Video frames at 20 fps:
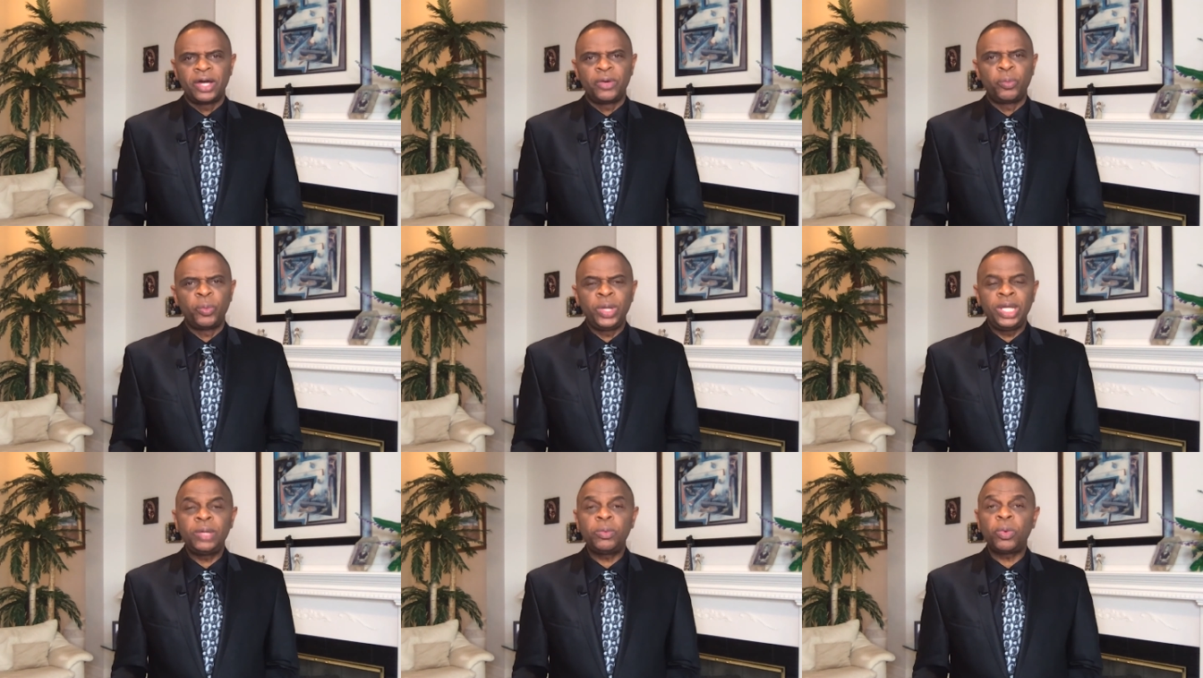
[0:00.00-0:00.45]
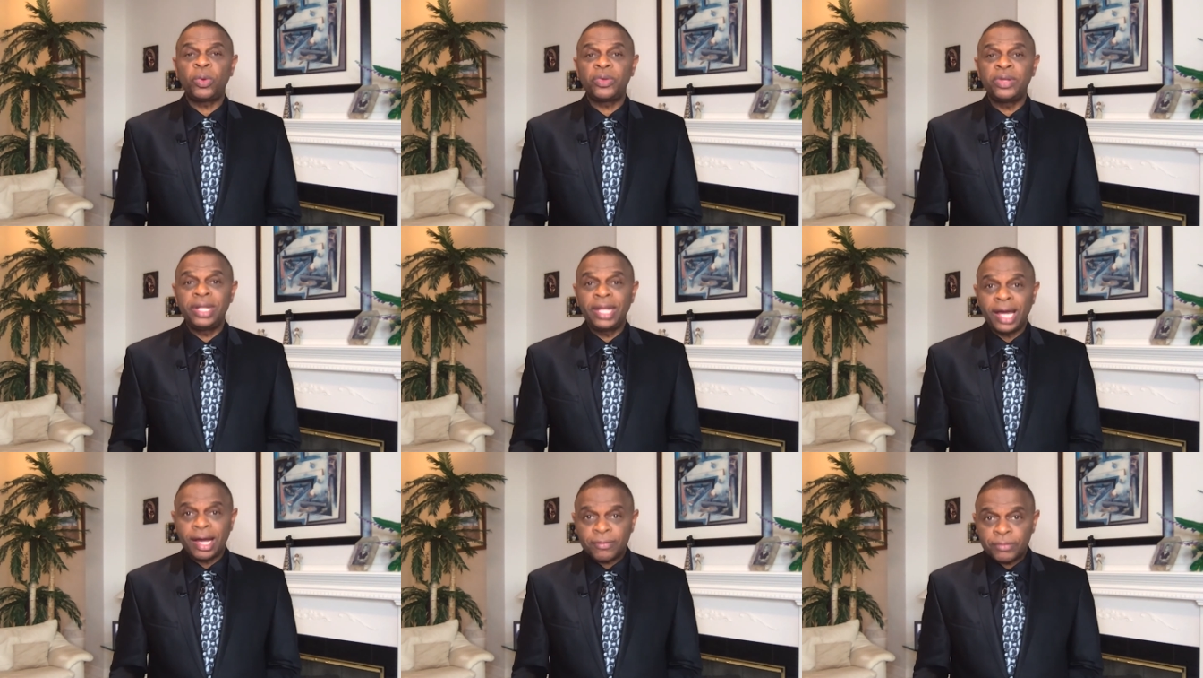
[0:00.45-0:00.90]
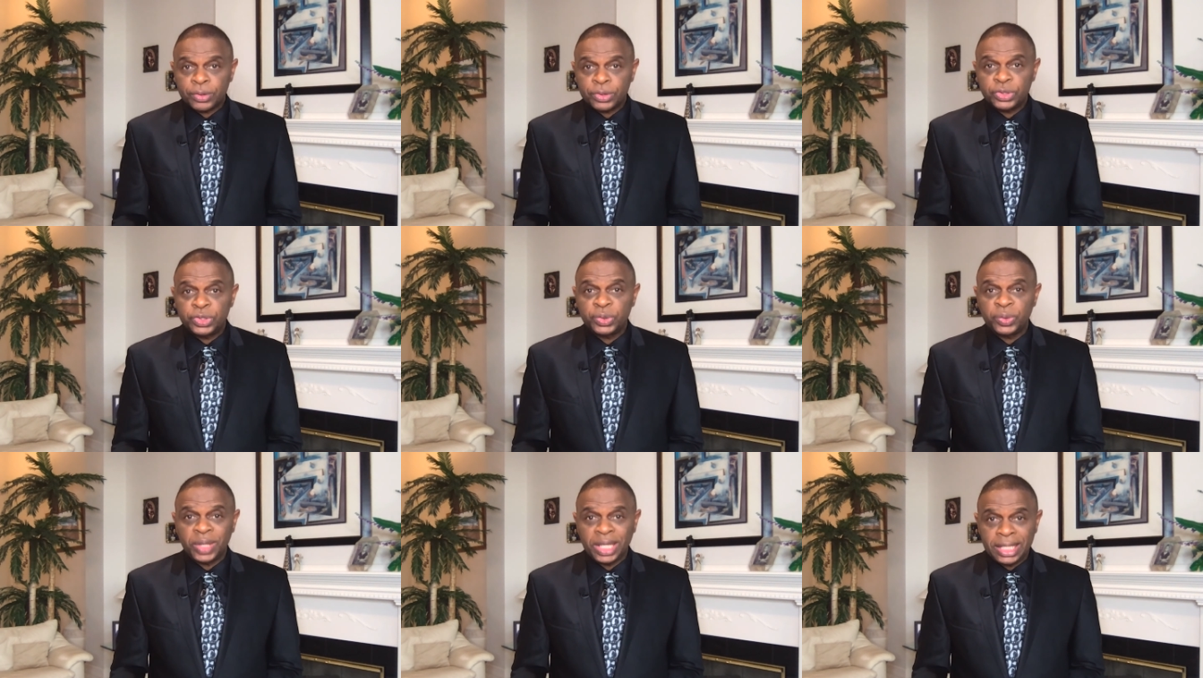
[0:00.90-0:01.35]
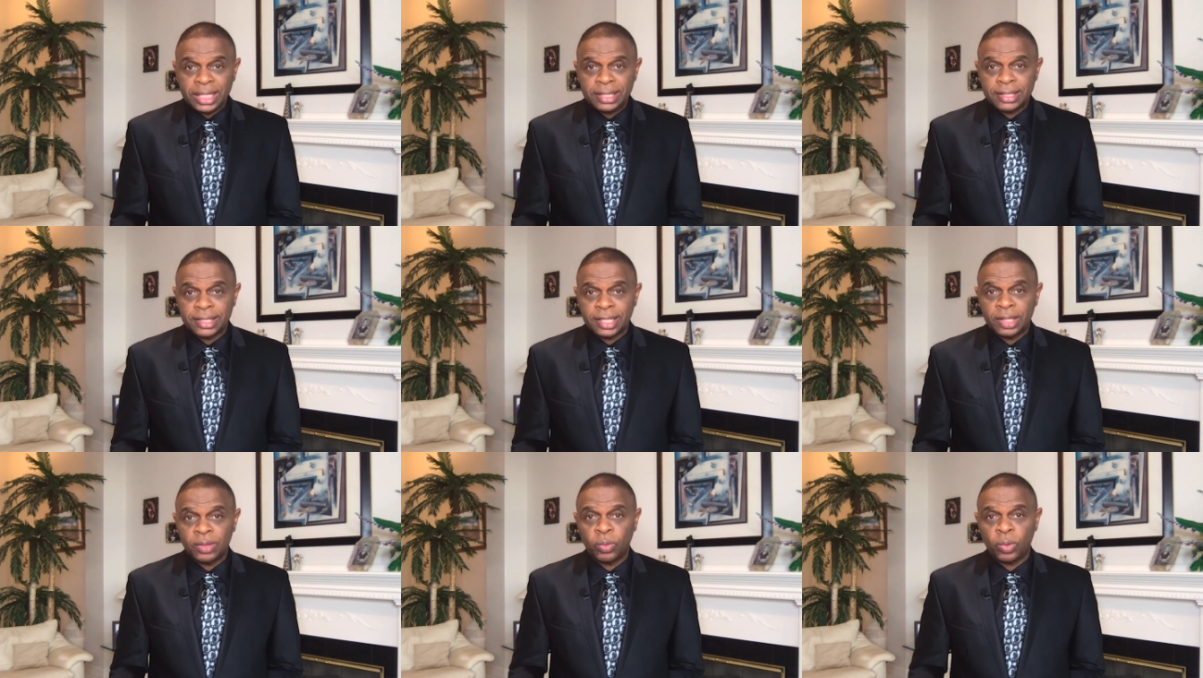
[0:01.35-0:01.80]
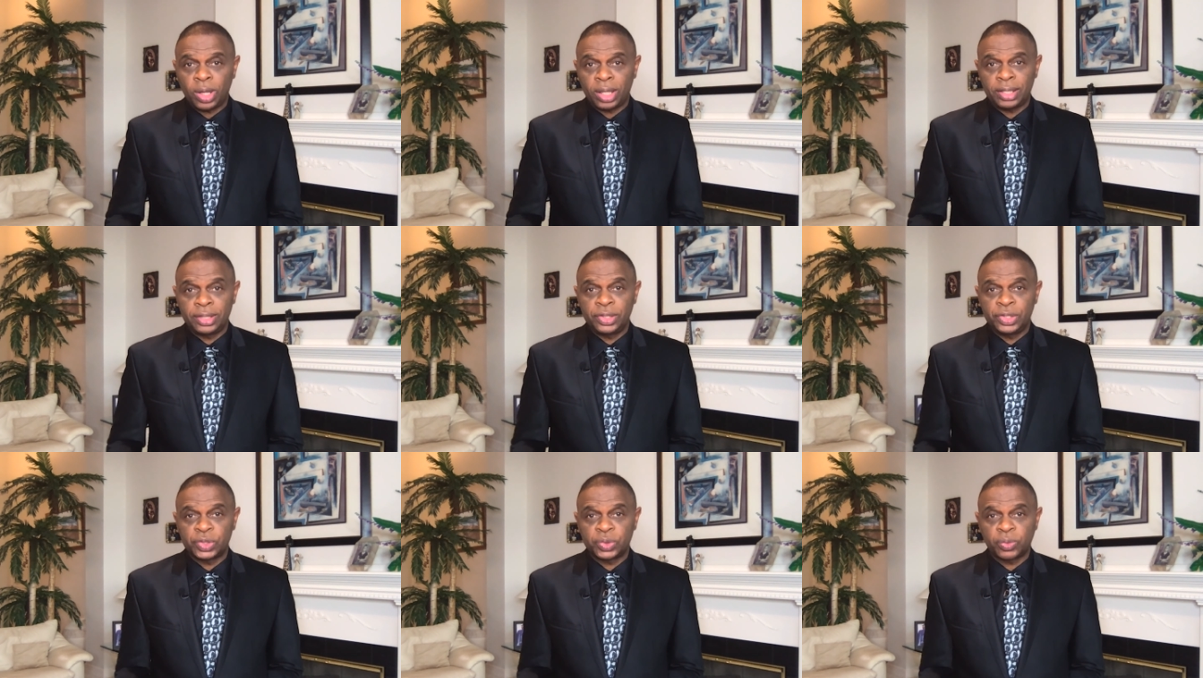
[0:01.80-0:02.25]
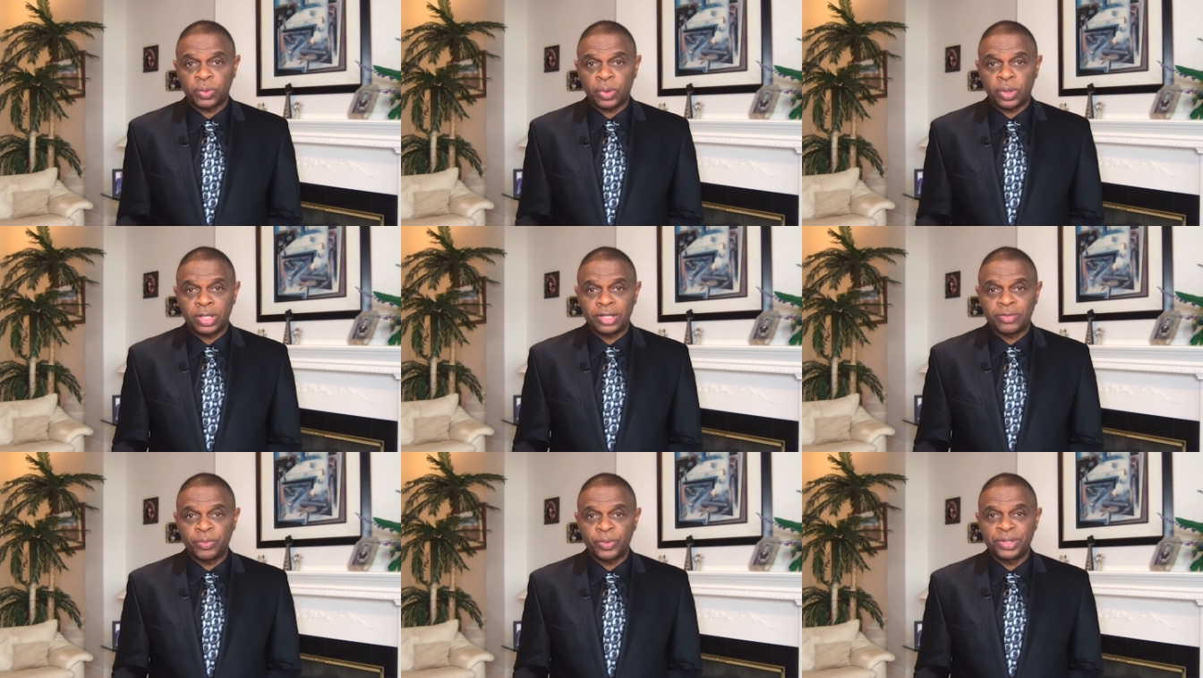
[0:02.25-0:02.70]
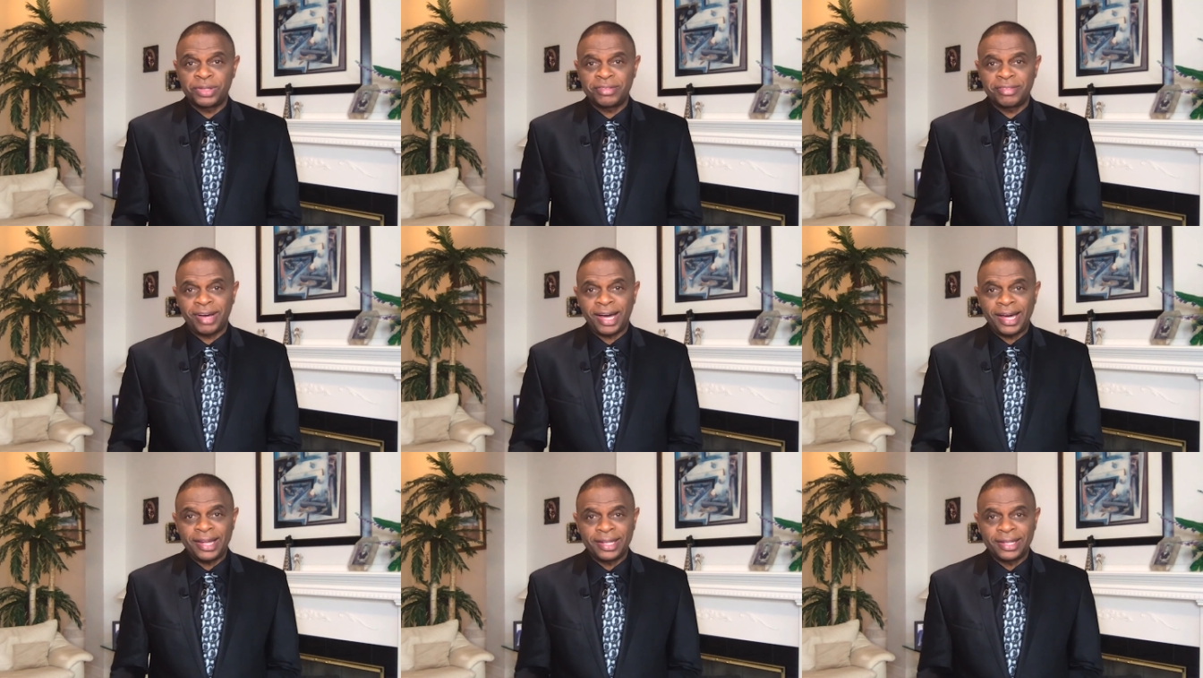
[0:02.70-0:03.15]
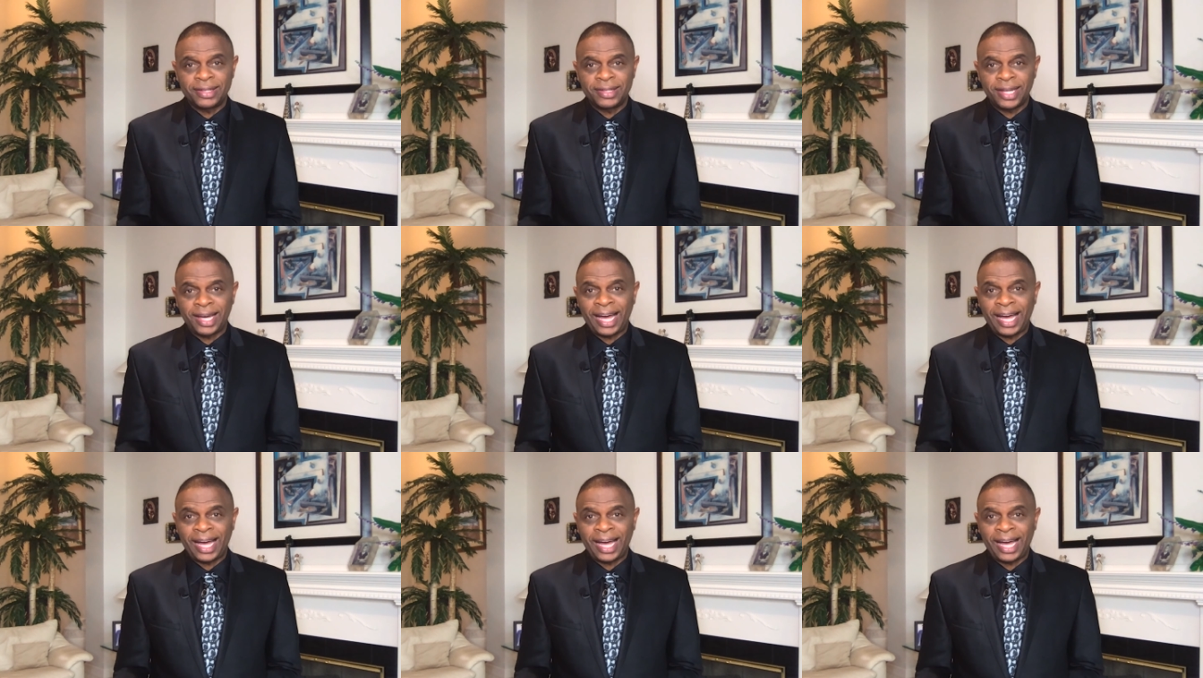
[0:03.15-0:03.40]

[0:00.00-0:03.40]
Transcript: We will never do anything well in this world if we're divided.